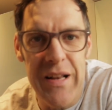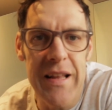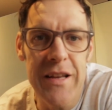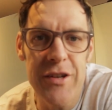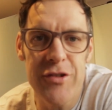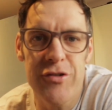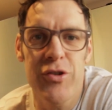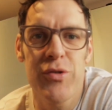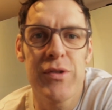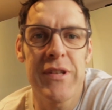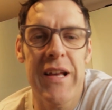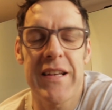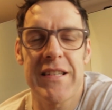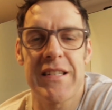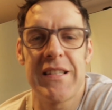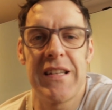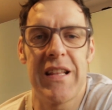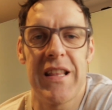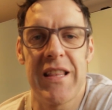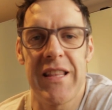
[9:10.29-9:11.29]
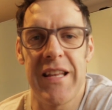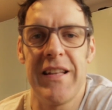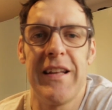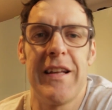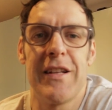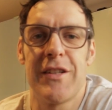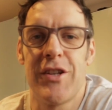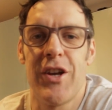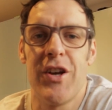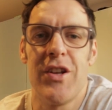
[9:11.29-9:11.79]
Cholesterol is actually the thing
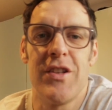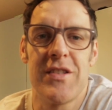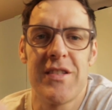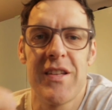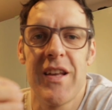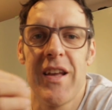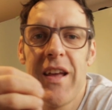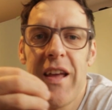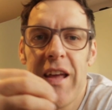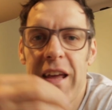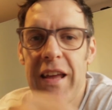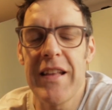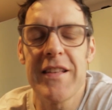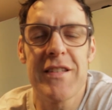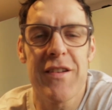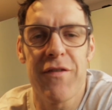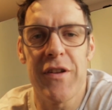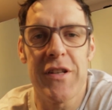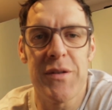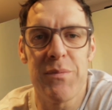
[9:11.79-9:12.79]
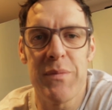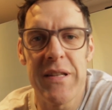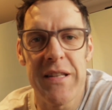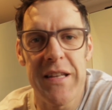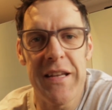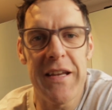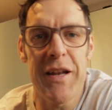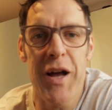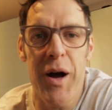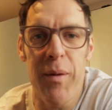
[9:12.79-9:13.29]
that turns it into vitamin
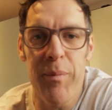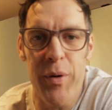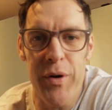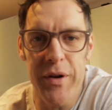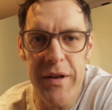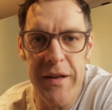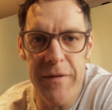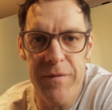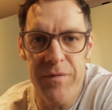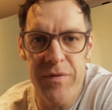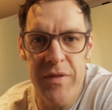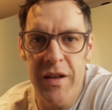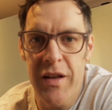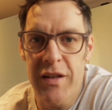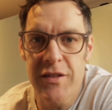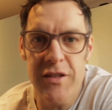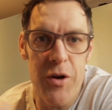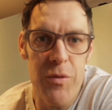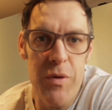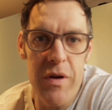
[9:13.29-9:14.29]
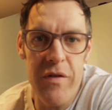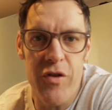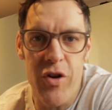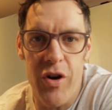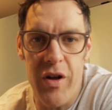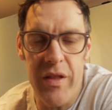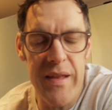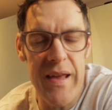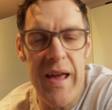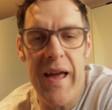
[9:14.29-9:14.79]
D in our body. So we've
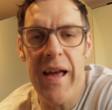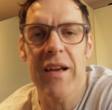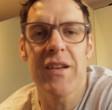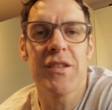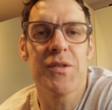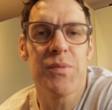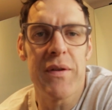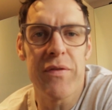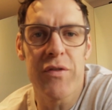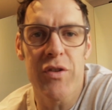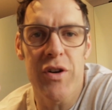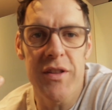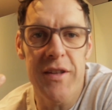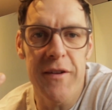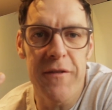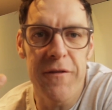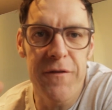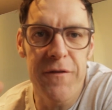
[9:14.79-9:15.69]
got the eggs, we've got the